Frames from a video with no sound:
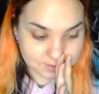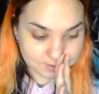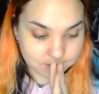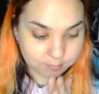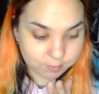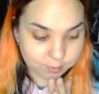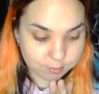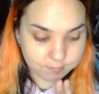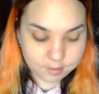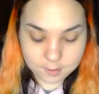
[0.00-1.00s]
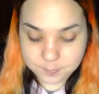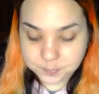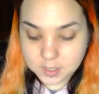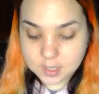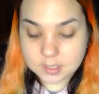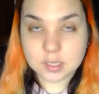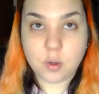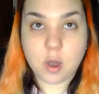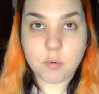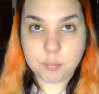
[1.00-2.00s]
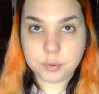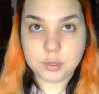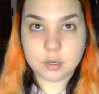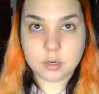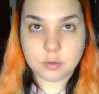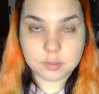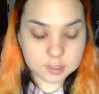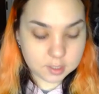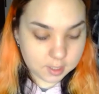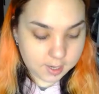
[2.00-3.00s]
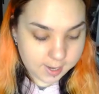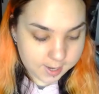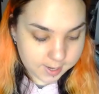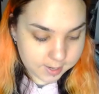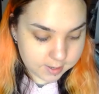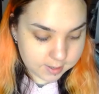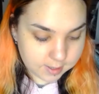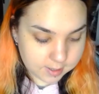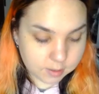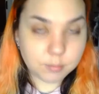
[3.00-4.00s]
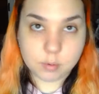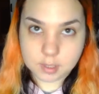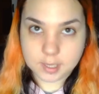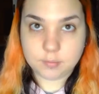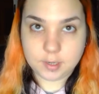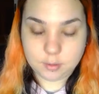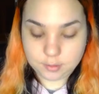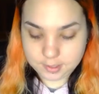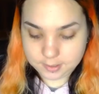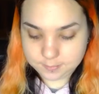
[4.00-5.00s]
halfway through the video. So I will pull you closer and we'll get right to it.